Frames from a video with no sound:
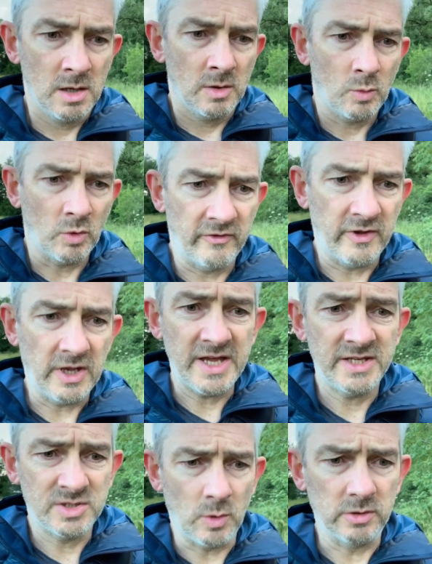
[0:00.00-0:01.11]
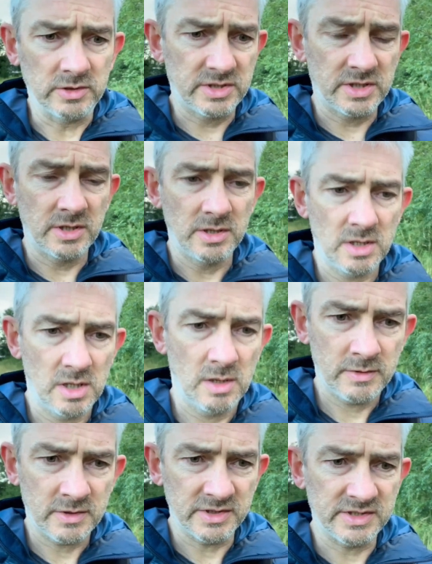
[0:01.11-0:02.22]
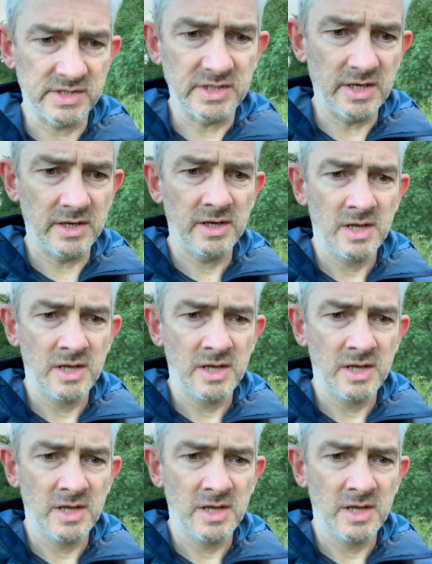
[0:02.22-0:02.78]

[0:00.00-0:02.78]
one of the later ones, because there